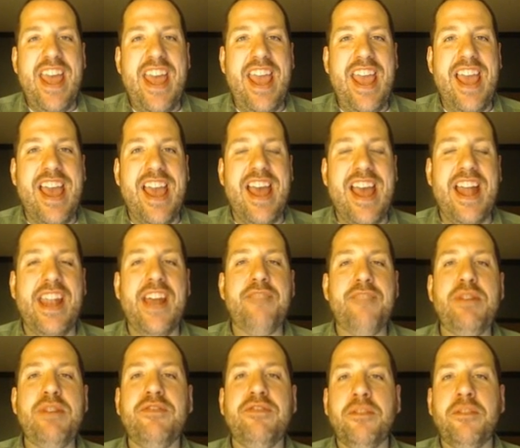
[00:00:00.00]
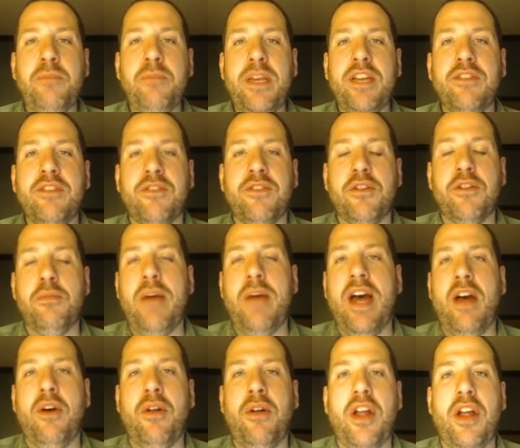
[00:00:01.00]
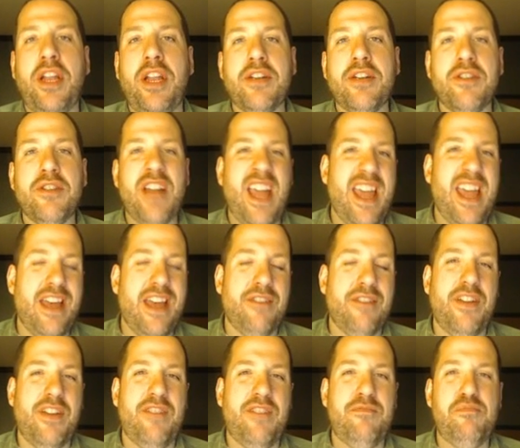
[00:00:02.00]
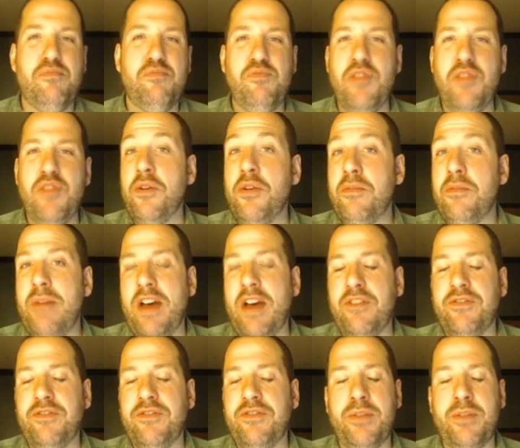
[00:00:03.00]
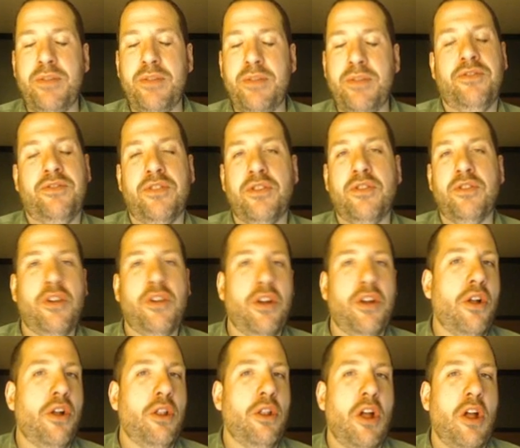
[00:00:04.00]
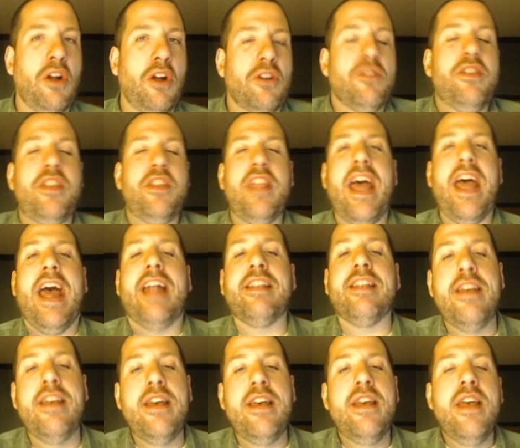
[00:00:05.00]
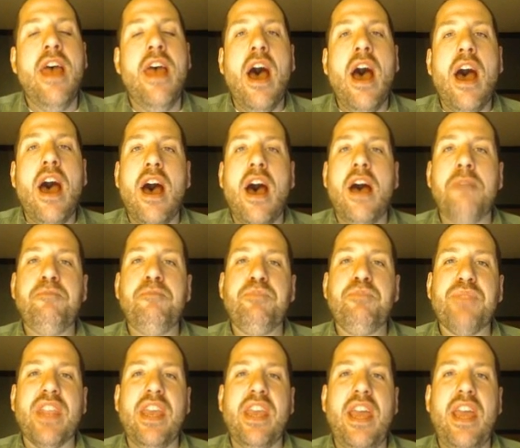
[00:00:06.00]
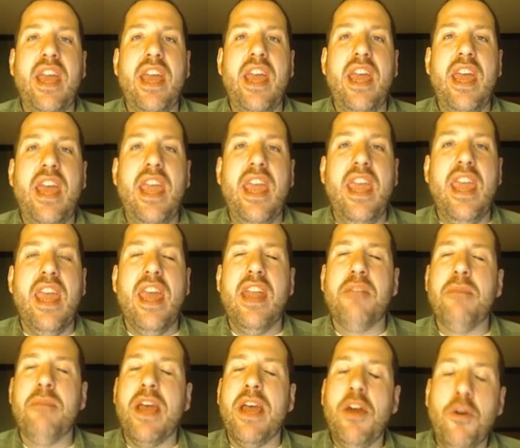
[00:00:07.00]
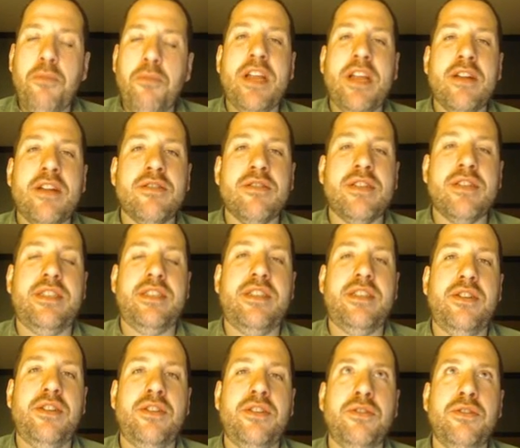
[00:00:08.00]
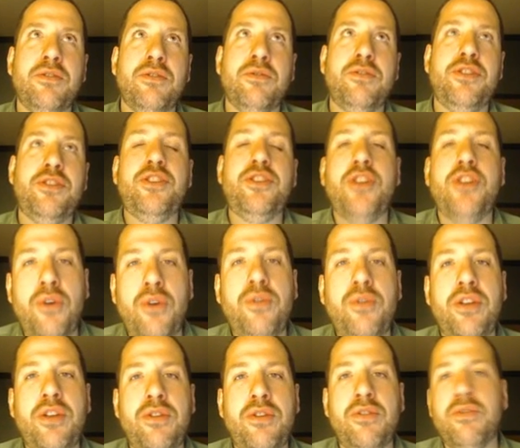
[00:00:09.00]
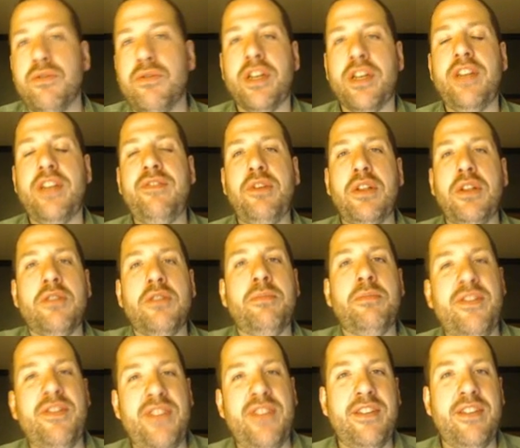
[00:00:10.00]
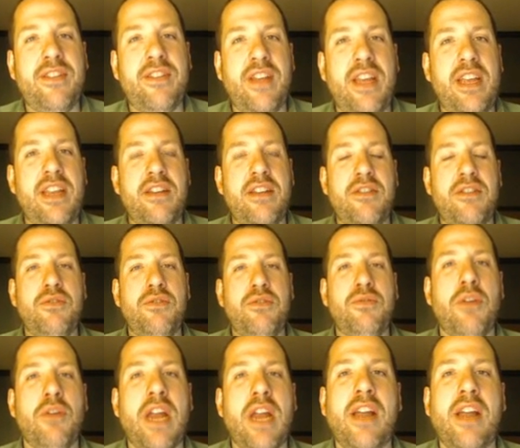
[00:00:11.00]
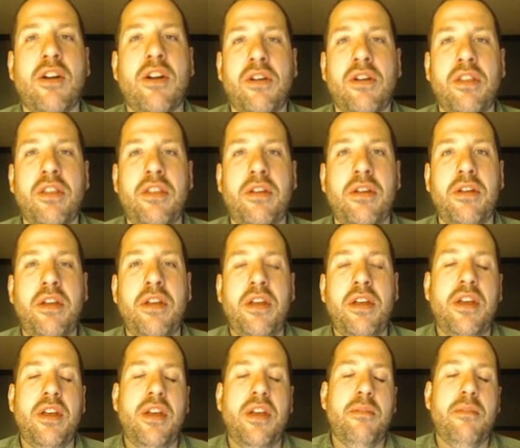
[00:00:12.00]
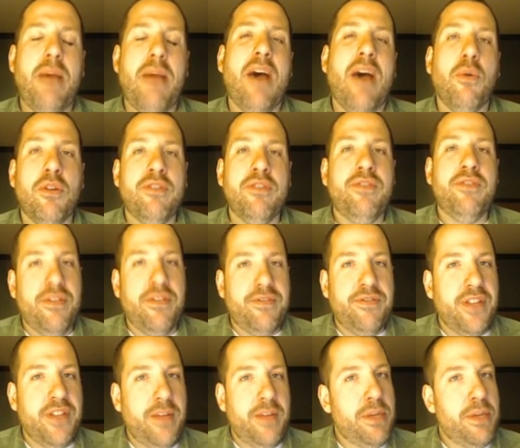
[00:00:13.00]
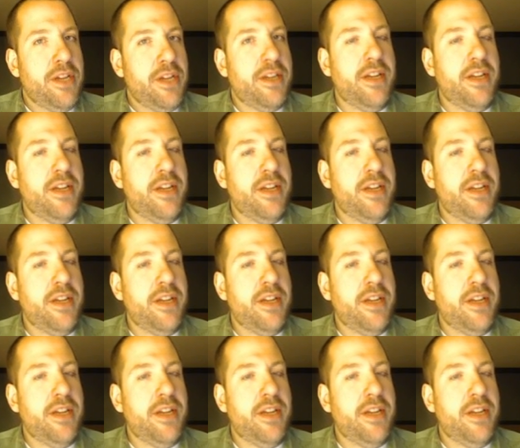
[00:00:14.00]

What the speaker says: and I've been flipping for about a year and a half. I've known about flipping for longer than that. And my hope here is to show you or give you a little bit of insight into what I call the power of the flip.